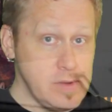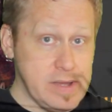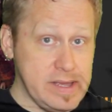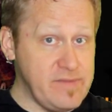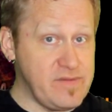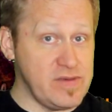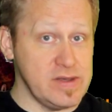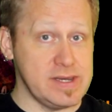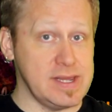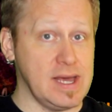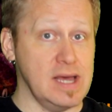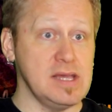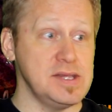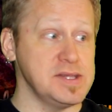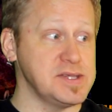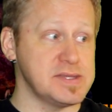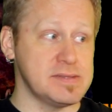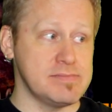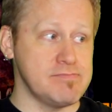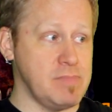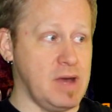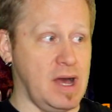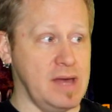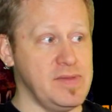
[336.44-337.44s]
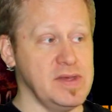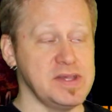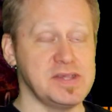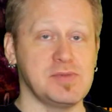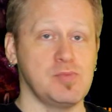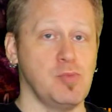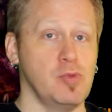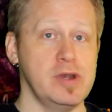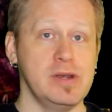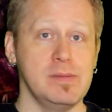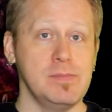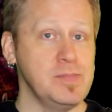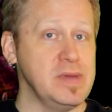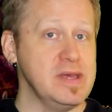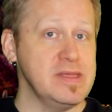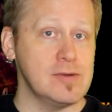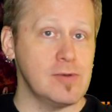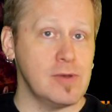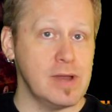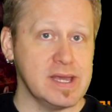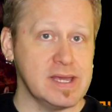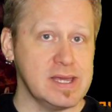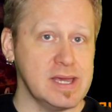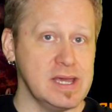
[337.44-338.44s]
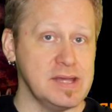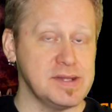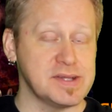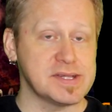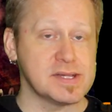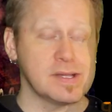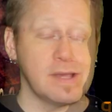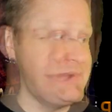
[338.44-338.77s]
If it does, this wouldn't be the right case.